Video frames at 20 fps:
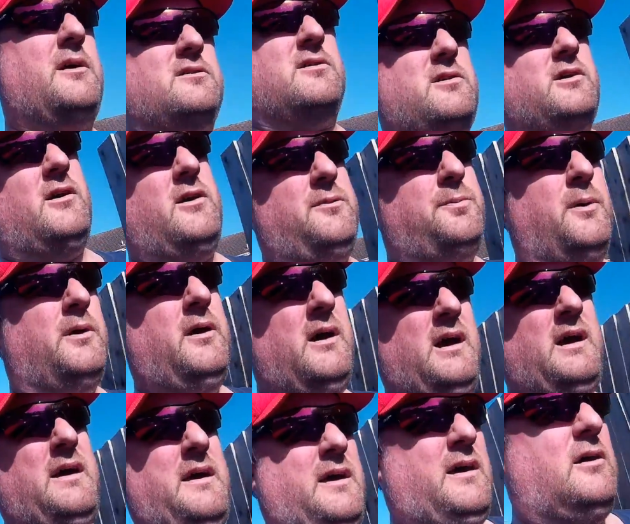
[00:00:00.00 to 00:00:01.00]
exercise, but
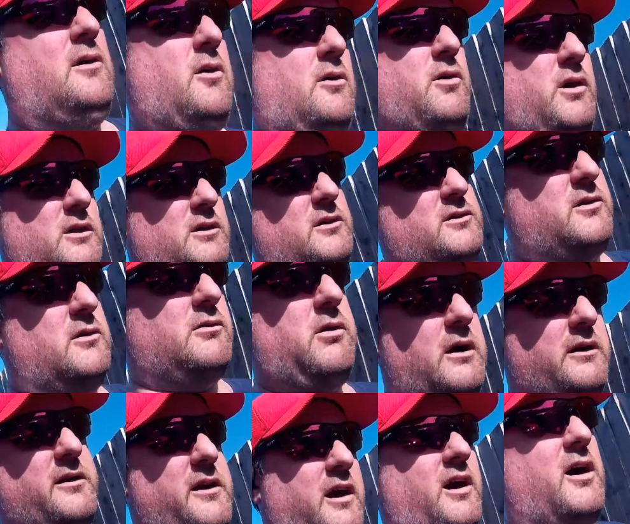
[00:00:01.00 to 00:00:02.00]
got quite a lot to do
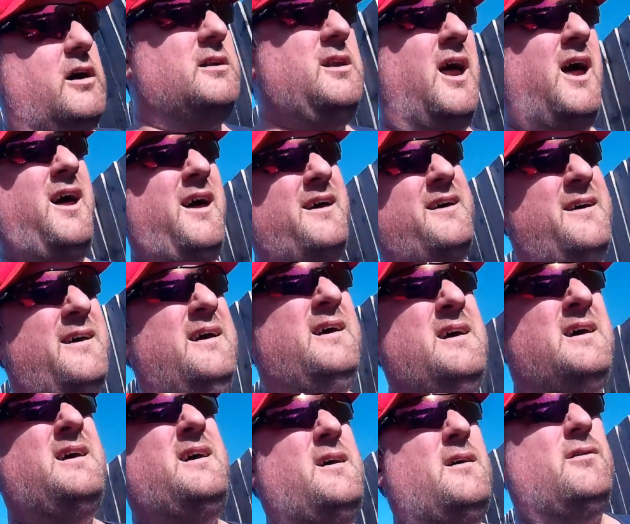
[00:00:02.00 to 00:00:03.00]
around the garden,
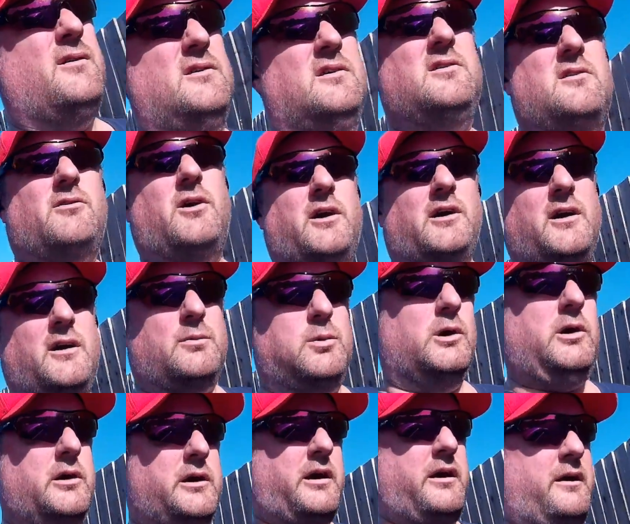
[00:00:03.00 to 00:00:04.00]
which is quite hard
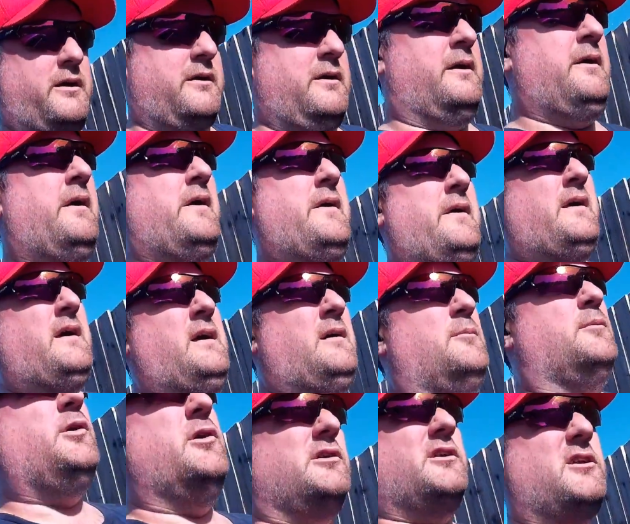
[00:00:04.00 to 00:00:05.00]
work.
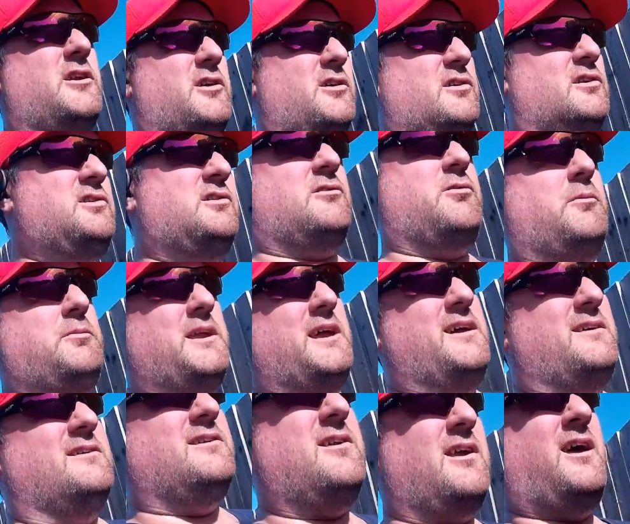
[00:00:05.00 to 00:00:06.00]
Mowing the lawns, trimming the
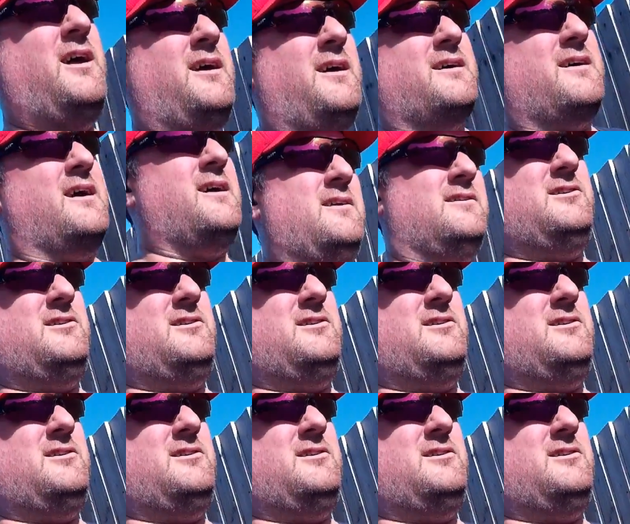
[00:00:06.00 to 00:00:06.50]
hedges, that kind